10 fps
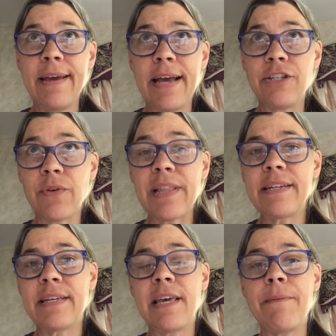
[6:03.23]
And so I
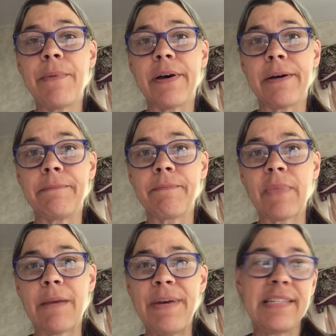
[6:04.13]
like to keep,
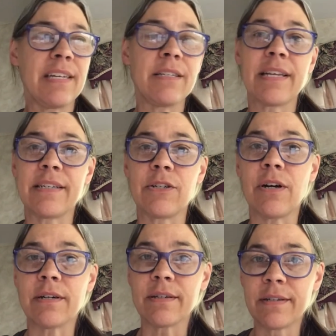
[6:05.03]
it basically looks like a
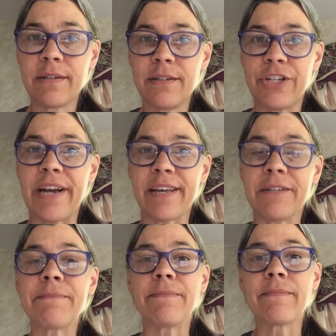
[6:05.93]
dog
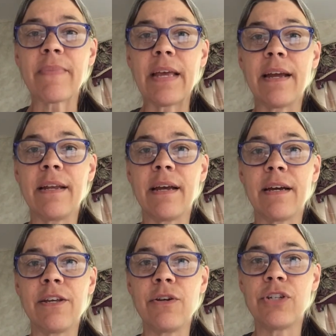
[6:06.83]
jacket,
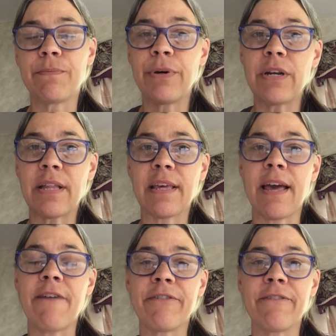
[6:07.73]
and you just put it on the
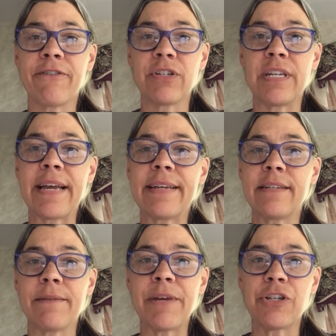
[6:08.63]
calf for the first day
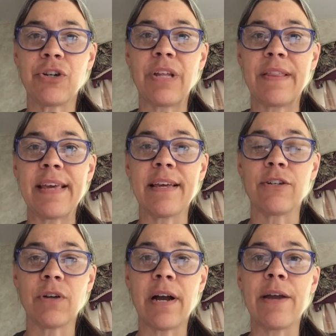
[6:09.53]
to make sure that they
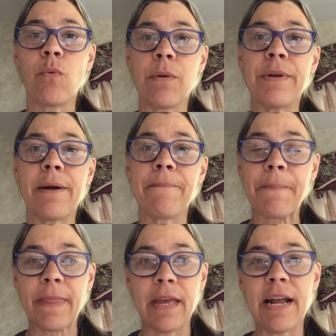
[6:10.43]
get dry and warmed up,
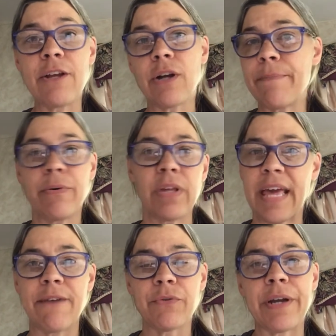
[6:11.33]
and I pull the
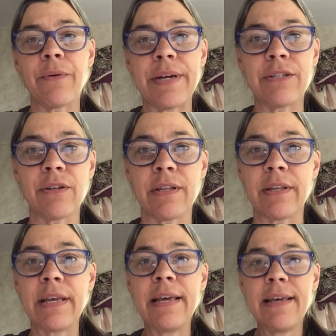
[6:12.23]
calves right away so
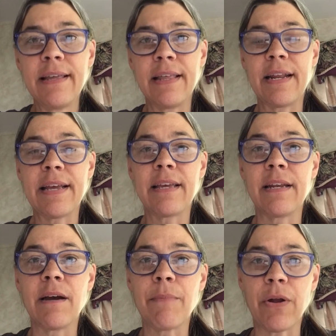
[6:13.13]
that I
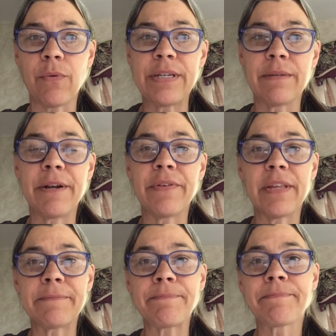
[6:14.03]
can bottle raise them and
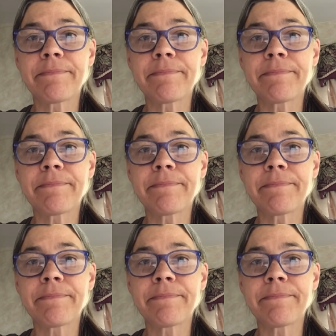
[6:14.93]
everything.